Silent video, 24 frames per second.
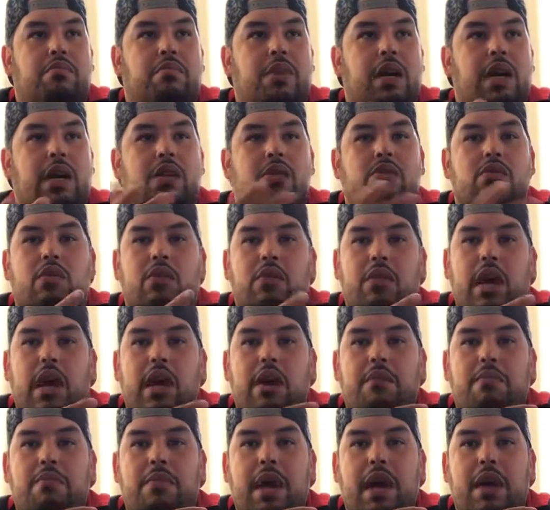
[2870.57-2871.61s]
Might as well
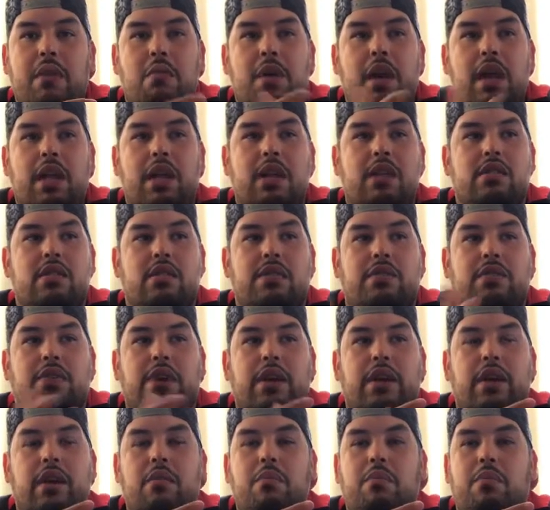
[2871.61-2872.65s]
have Batman as a
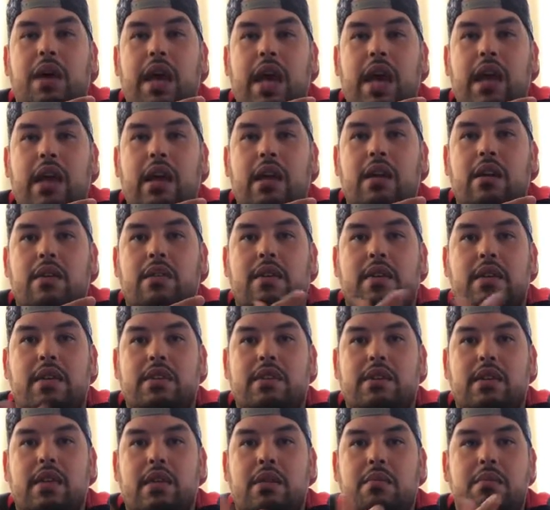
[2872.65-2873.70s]
freaking bat if he's
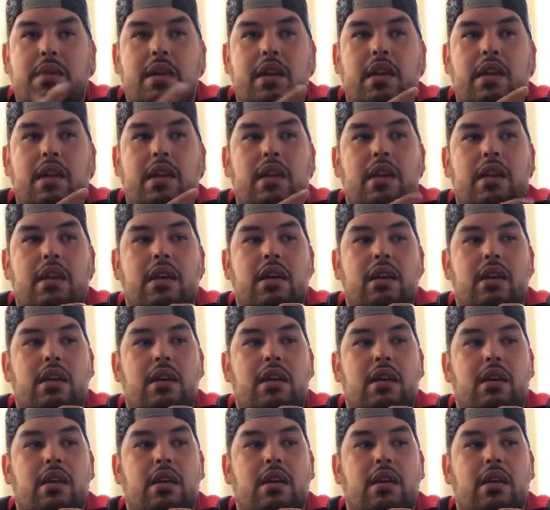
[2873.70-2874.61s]
gonna be.